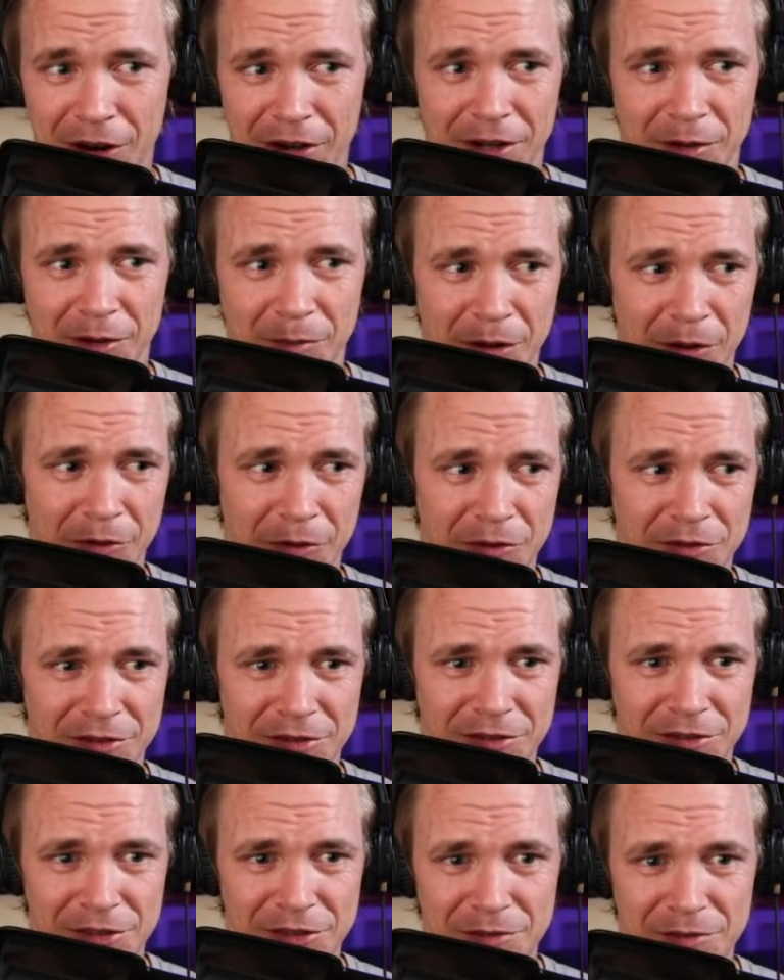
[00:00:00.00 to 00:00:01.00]
about
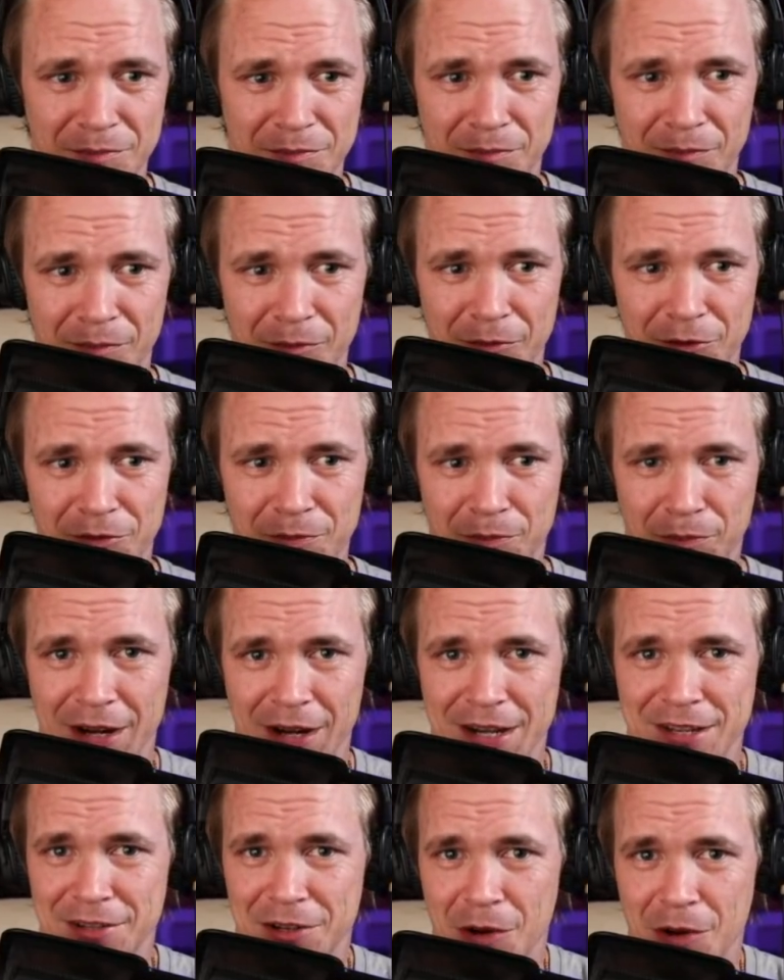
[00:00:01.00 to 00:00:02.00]
just
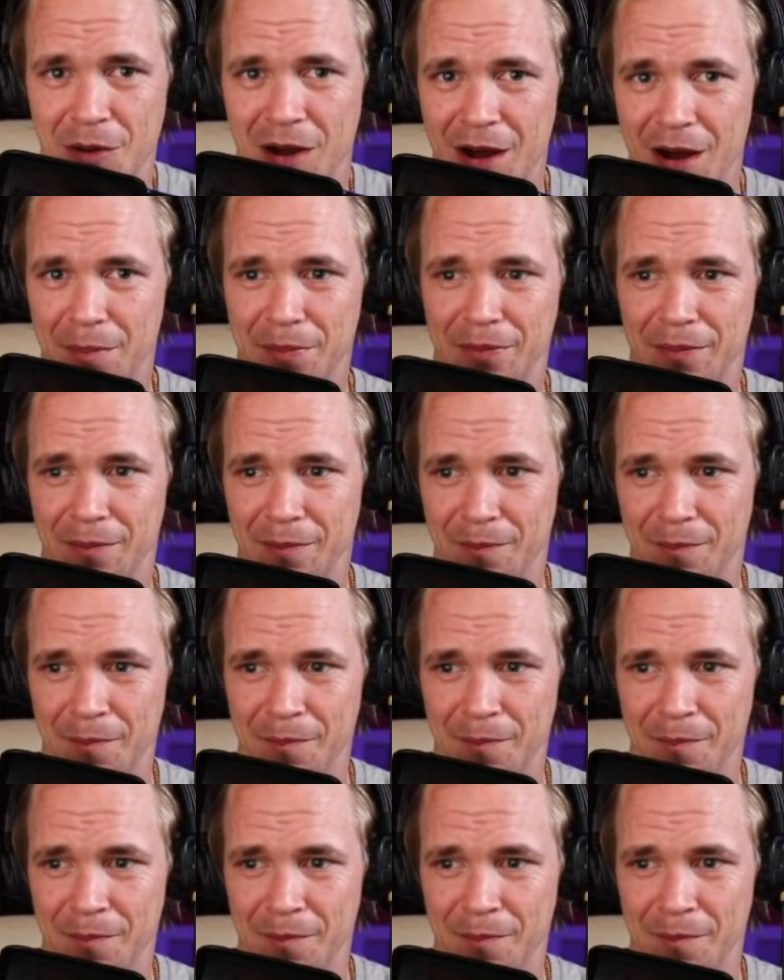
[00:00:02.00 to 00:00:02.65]
price go up,